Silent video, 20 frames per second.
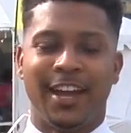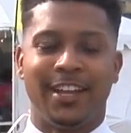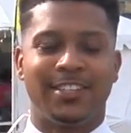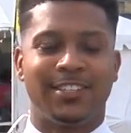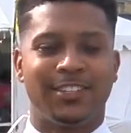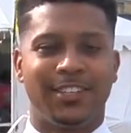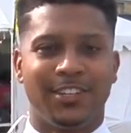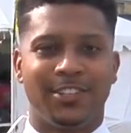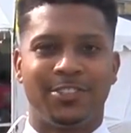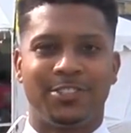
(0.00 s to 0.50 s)
at
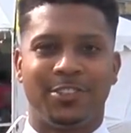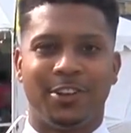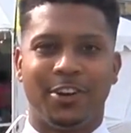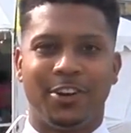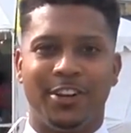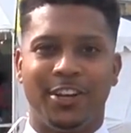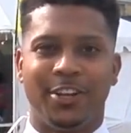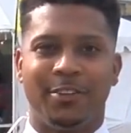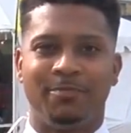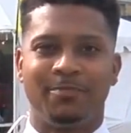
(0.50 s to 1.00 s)

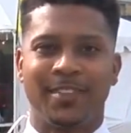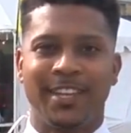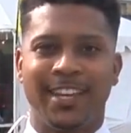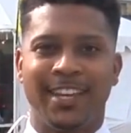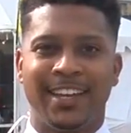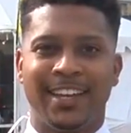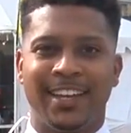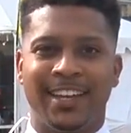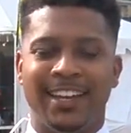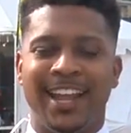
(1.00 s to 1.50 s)
6:30.
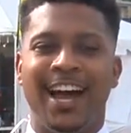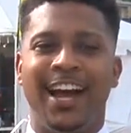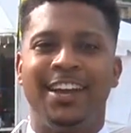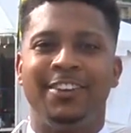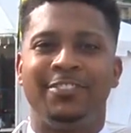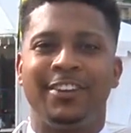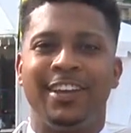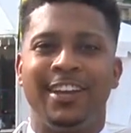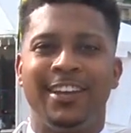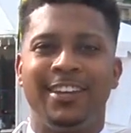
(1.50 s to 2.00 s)

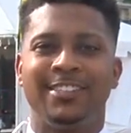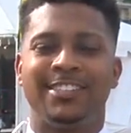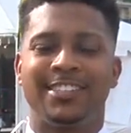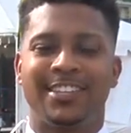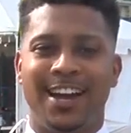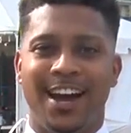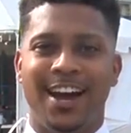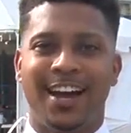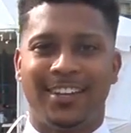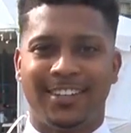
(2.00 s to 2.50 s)
Live in
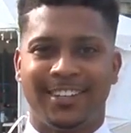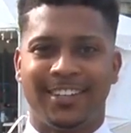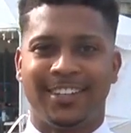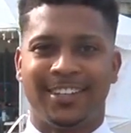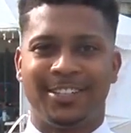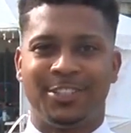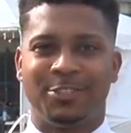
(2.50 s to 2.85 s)
Scott,